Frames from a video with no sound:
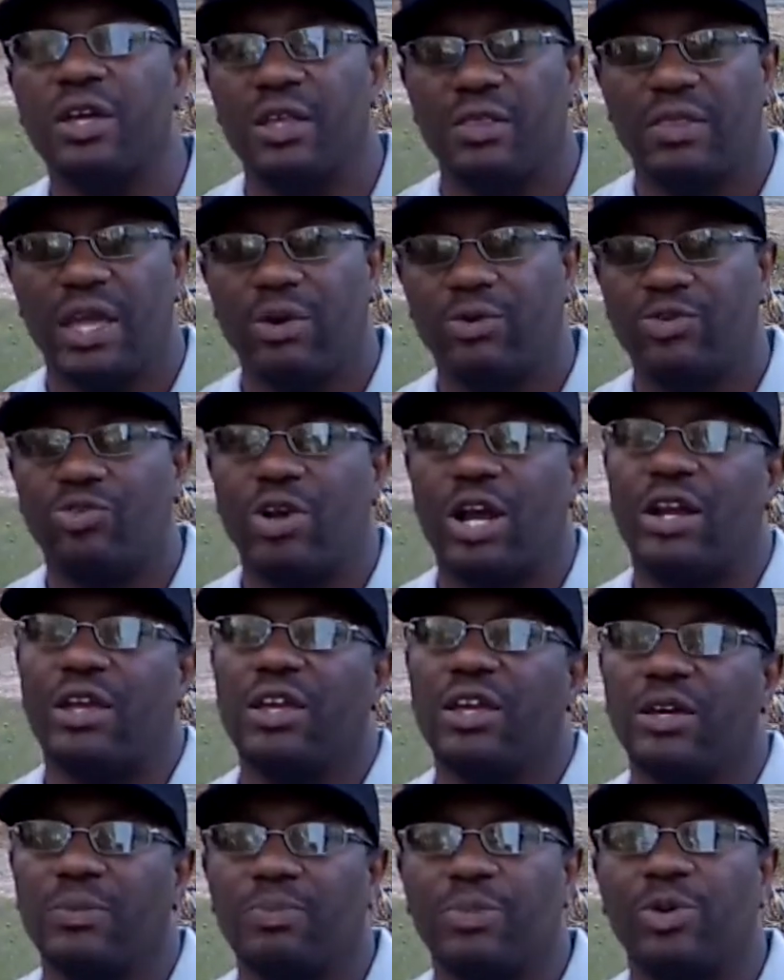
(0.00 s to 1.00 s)
they will try to
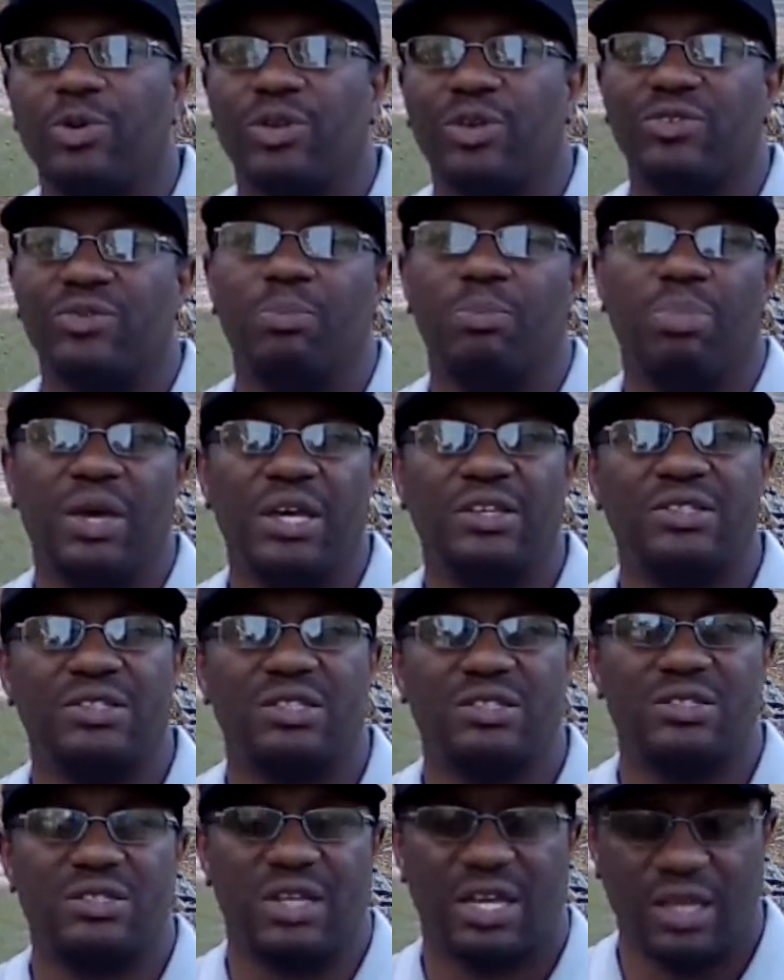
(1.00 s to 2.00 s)
help you as best
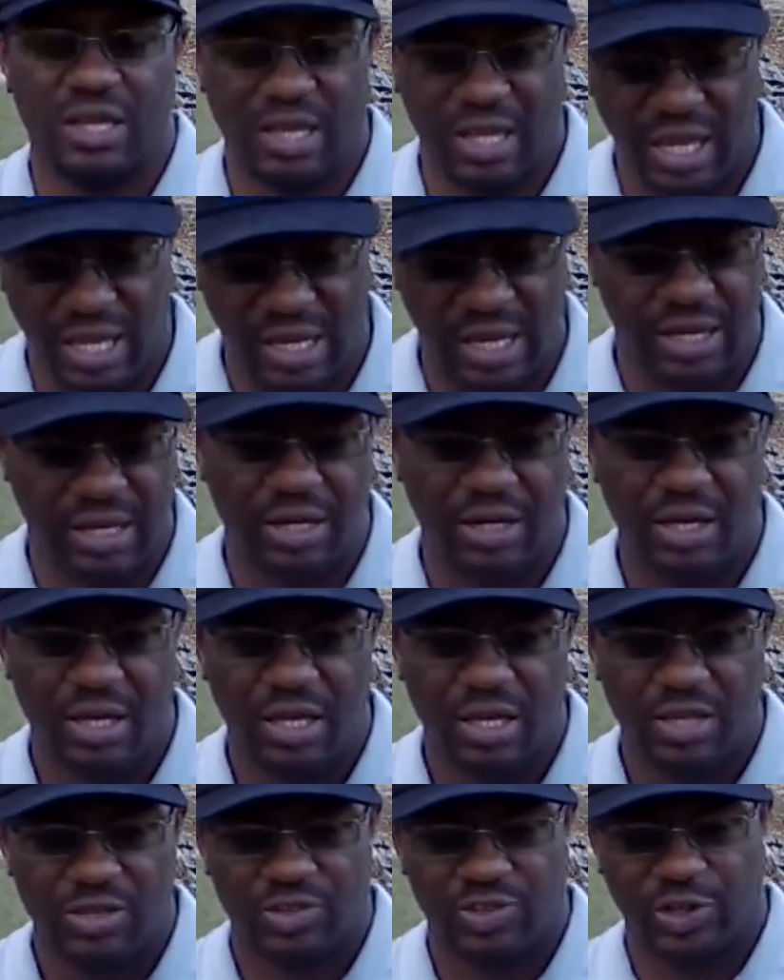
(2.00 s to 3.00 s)
as they can.
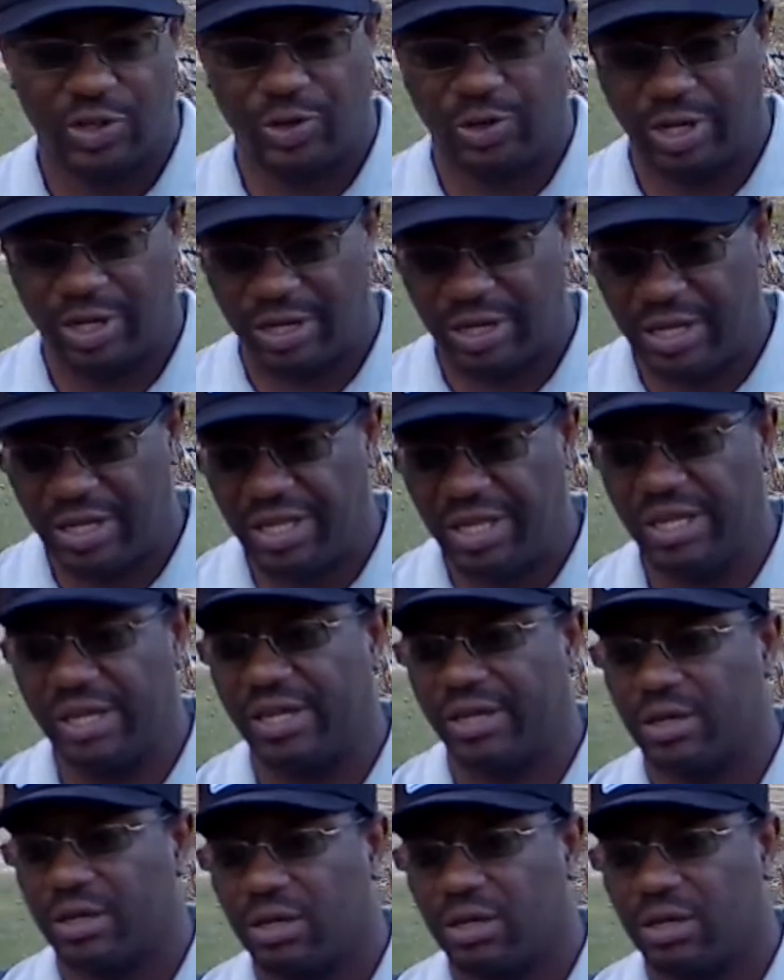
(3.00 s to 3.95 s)
So again,